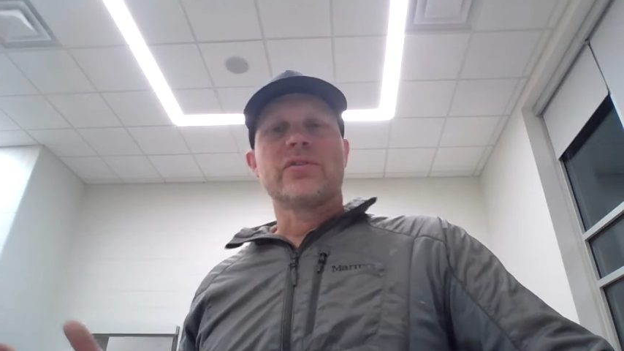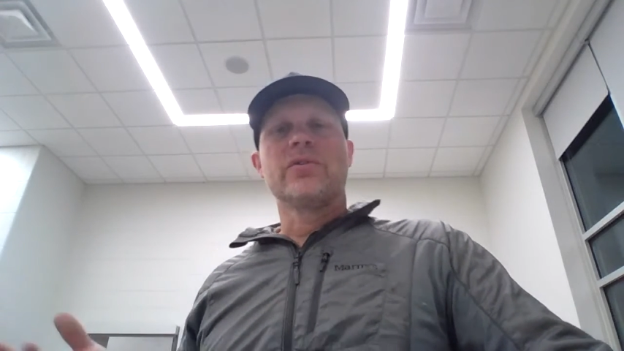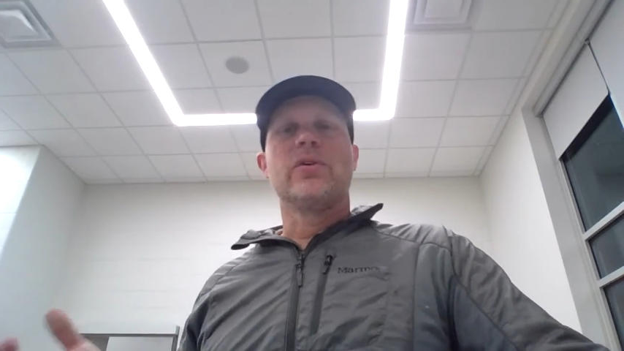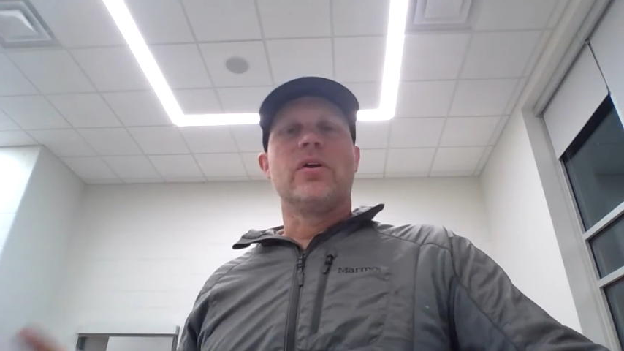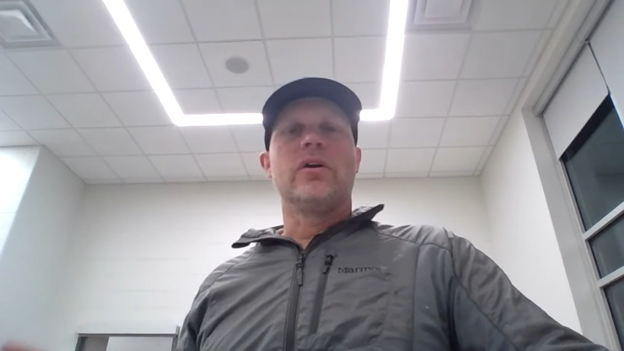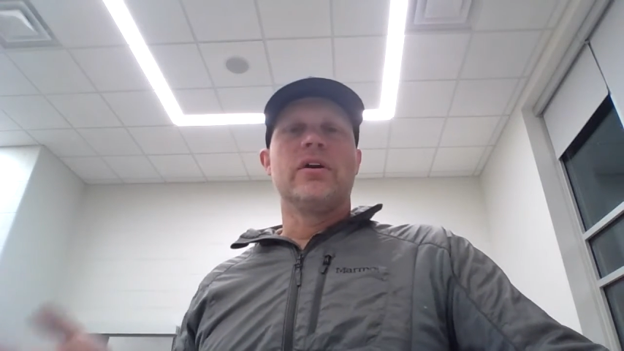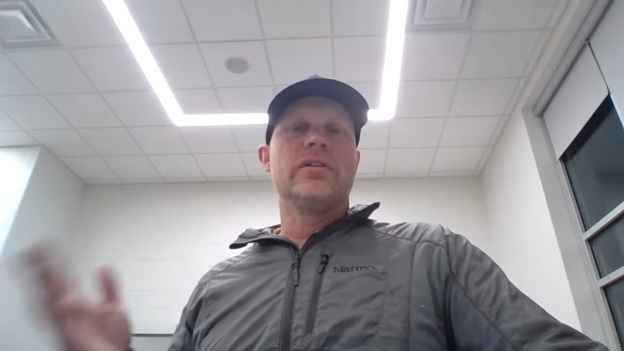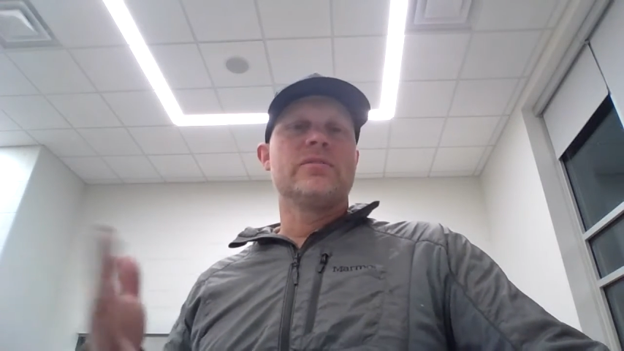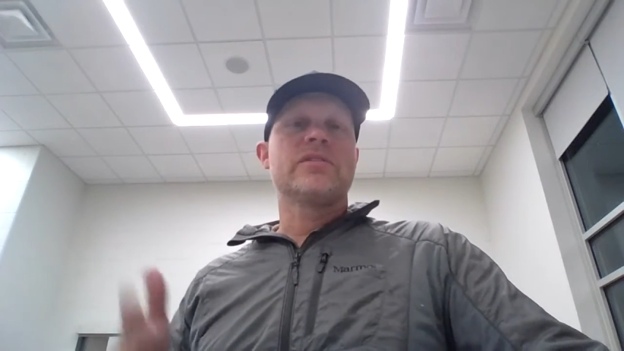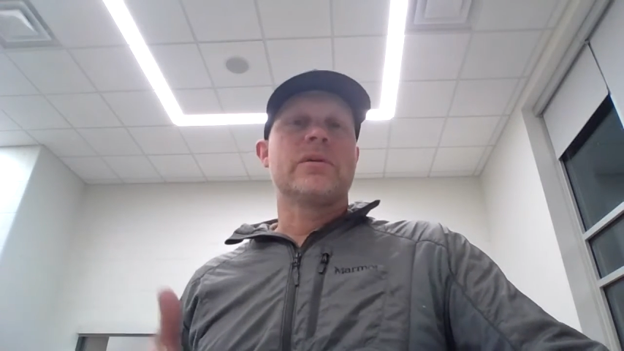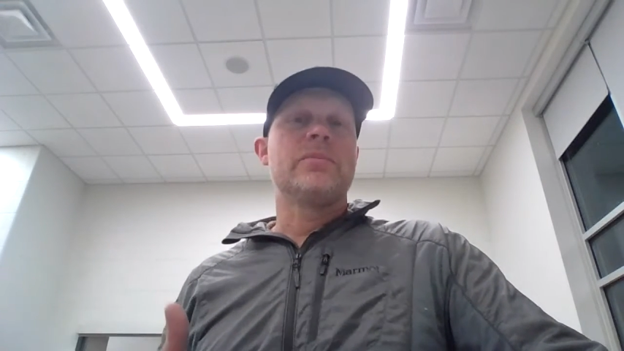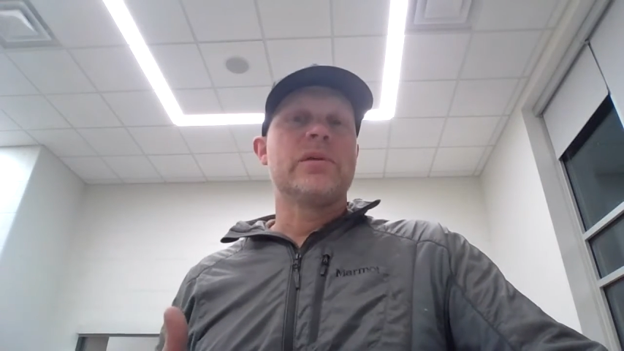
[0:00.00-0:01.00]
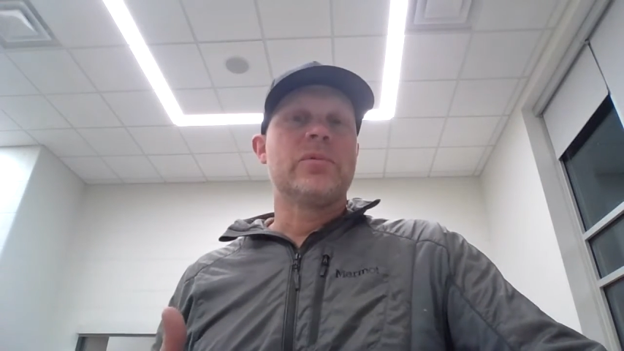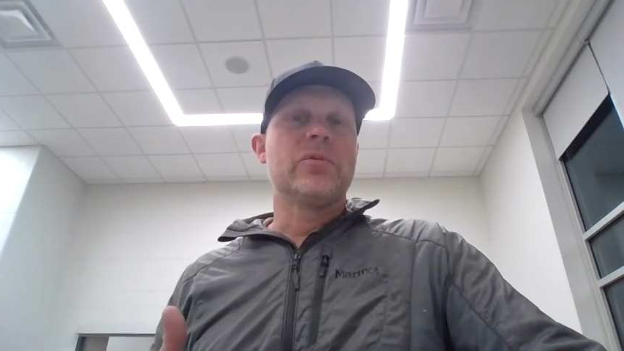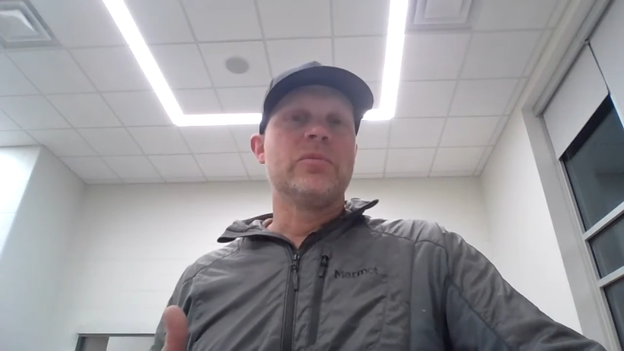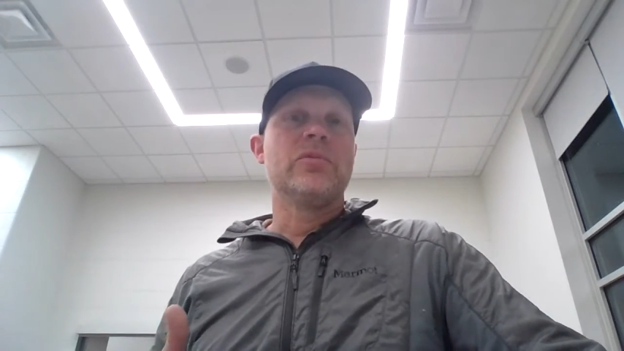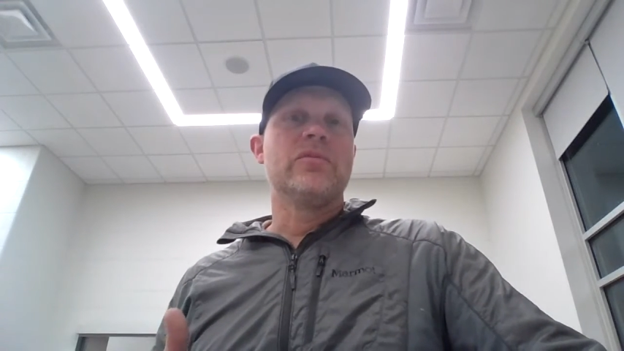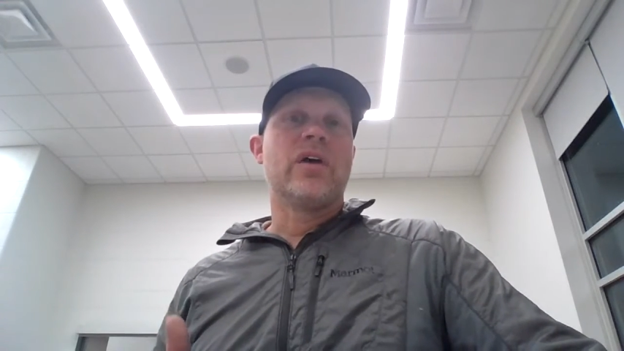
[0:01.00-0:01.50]
Cool. And some people
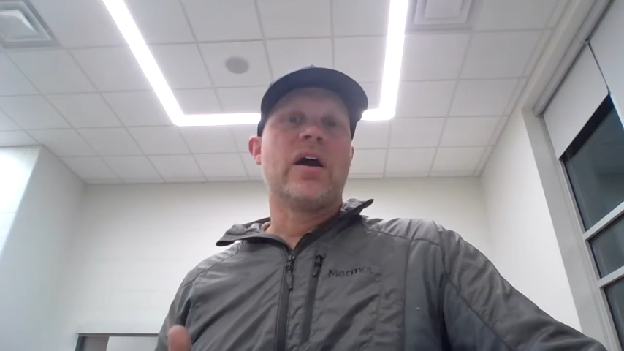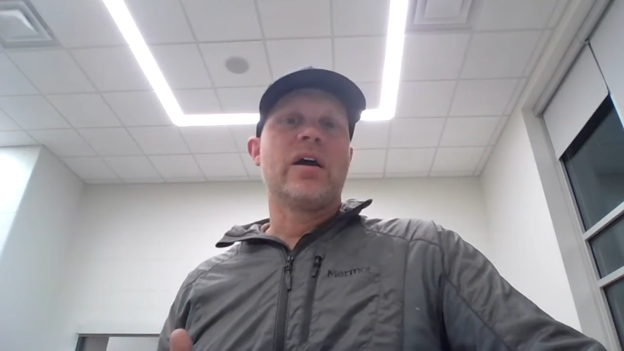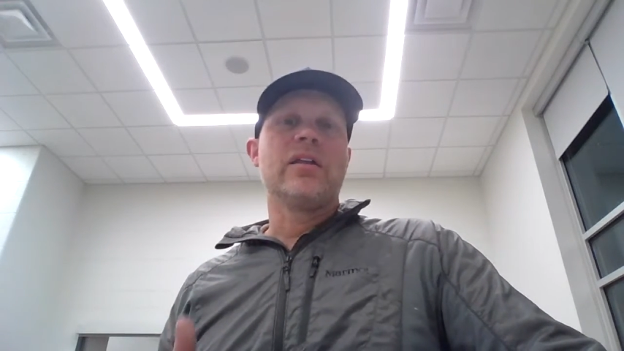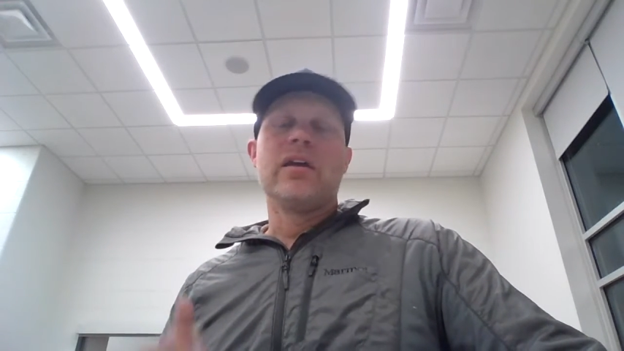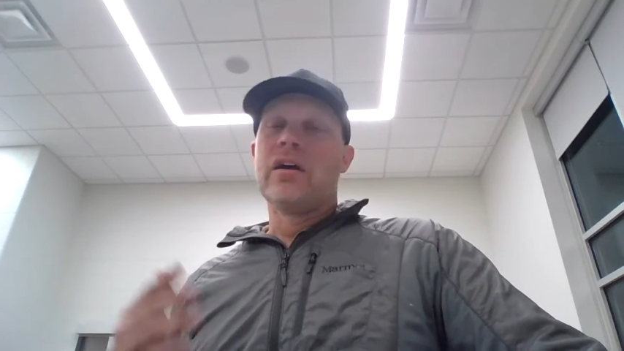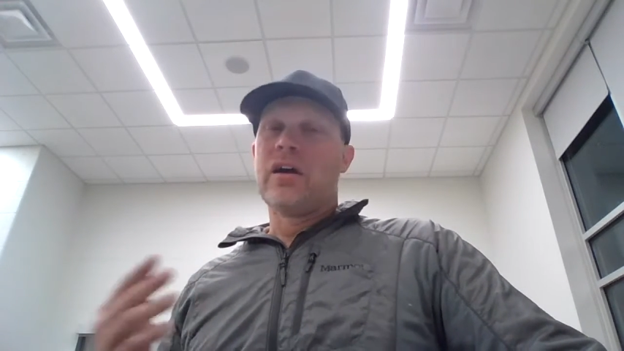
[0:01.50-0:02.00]
will move on.